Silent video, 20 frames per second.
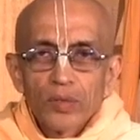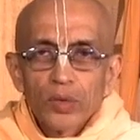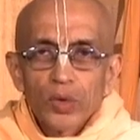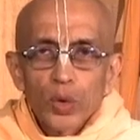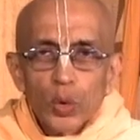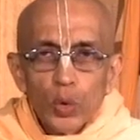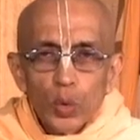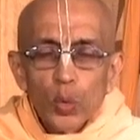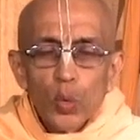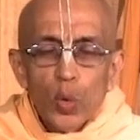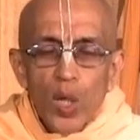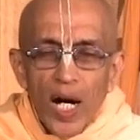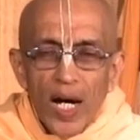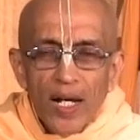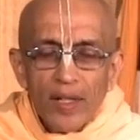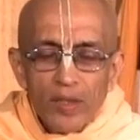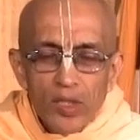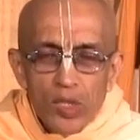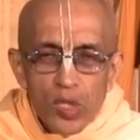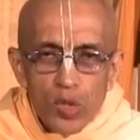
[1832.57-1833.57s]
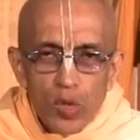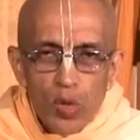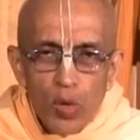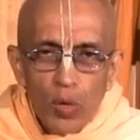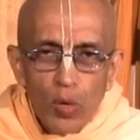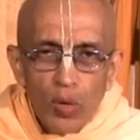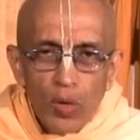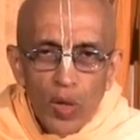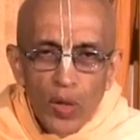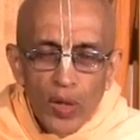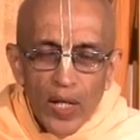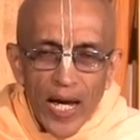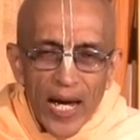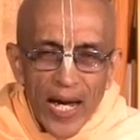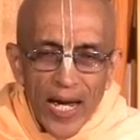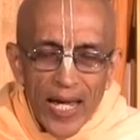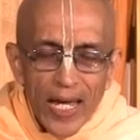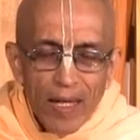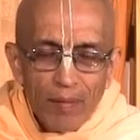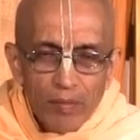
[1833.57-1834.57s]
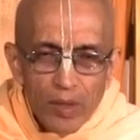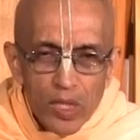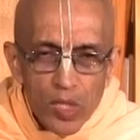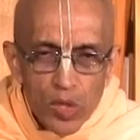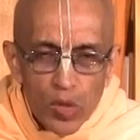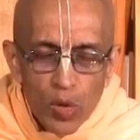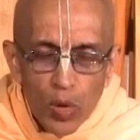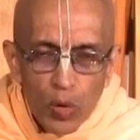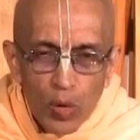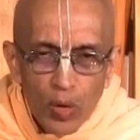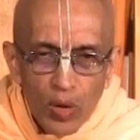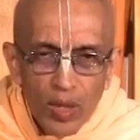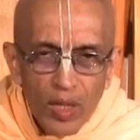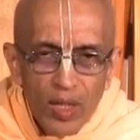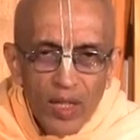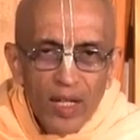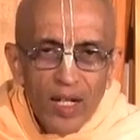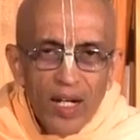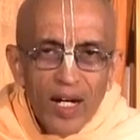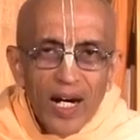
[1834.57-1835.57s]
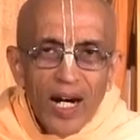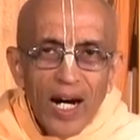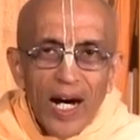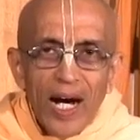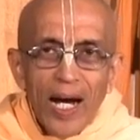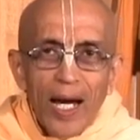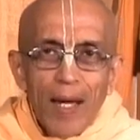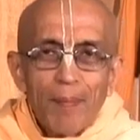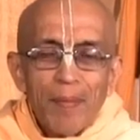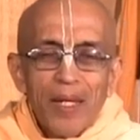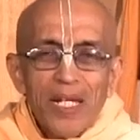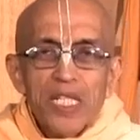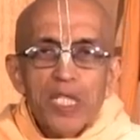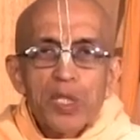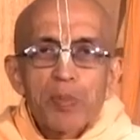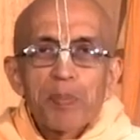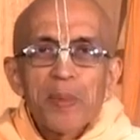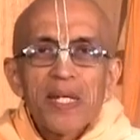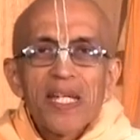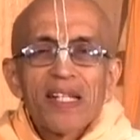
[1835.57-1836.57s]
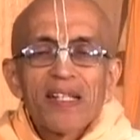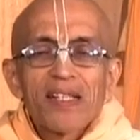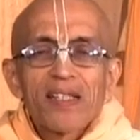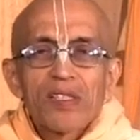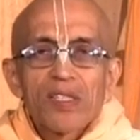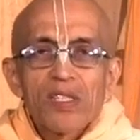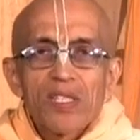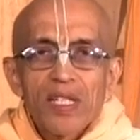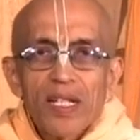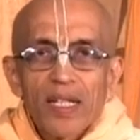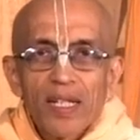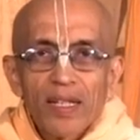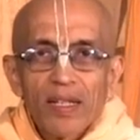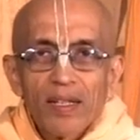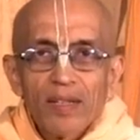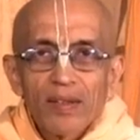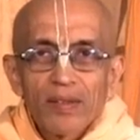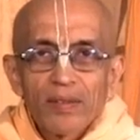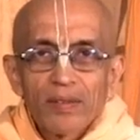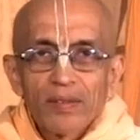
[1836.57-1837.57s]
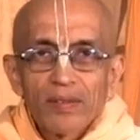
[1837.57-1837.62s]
You are the soul, or I am the soul. I am experiencing